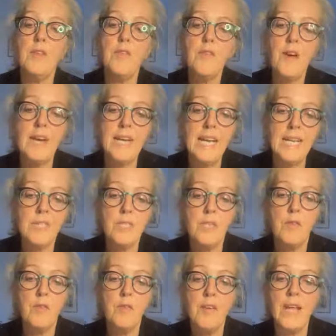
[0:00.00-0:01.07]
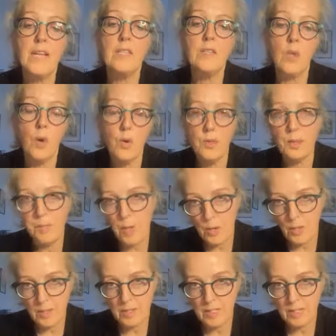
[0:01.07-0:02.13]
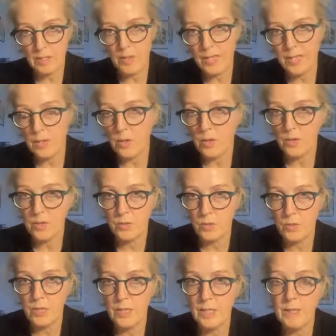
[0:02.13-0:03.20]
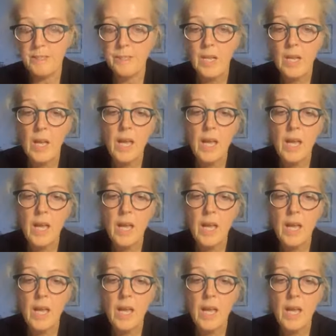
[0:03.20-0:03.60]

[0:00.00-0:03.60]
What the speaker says: the financial effect on the parties of any costs order.